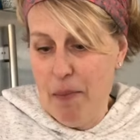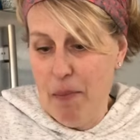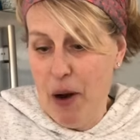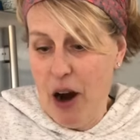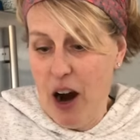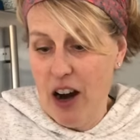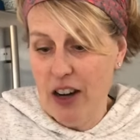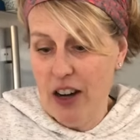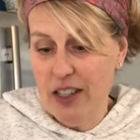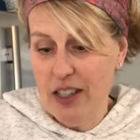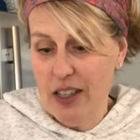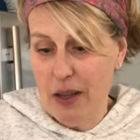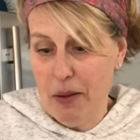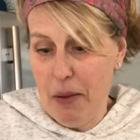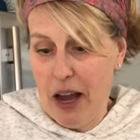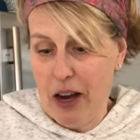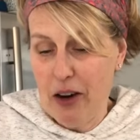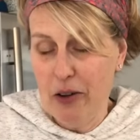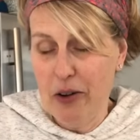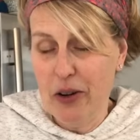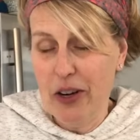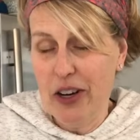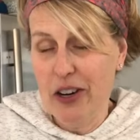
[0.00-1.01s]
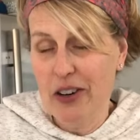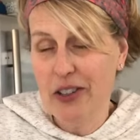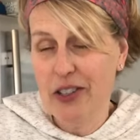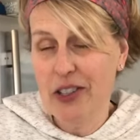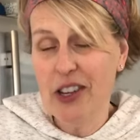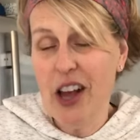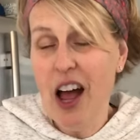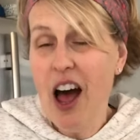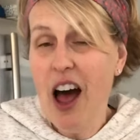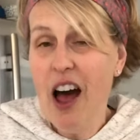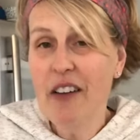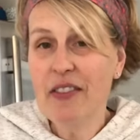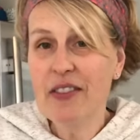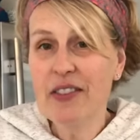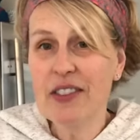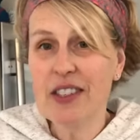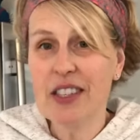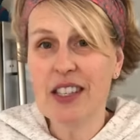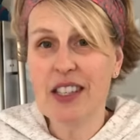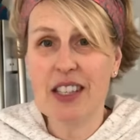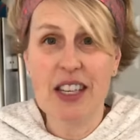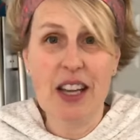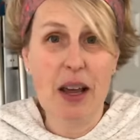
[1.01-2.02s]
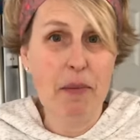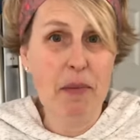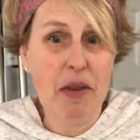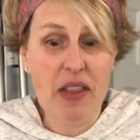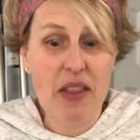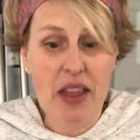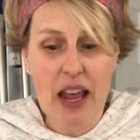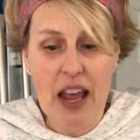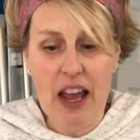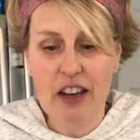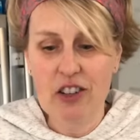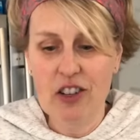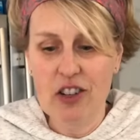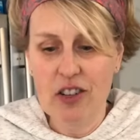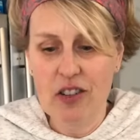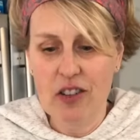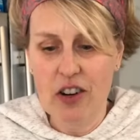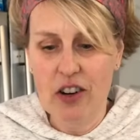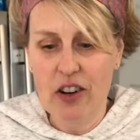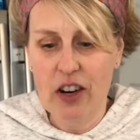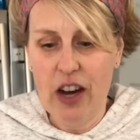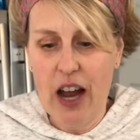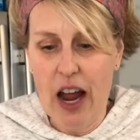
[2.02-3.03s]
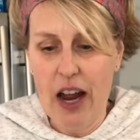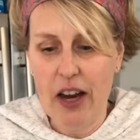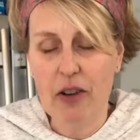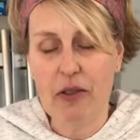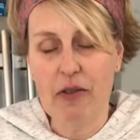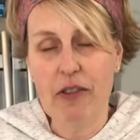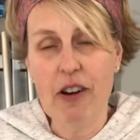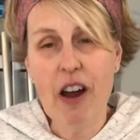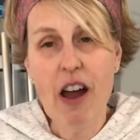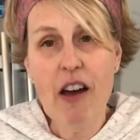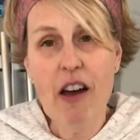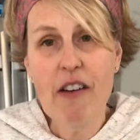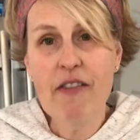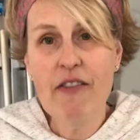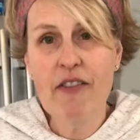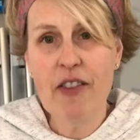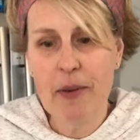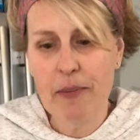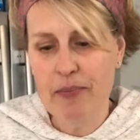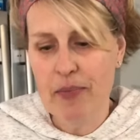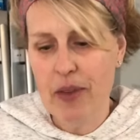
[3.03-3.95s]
Parts of the macaroni are soft, some of the edges are kind of rough.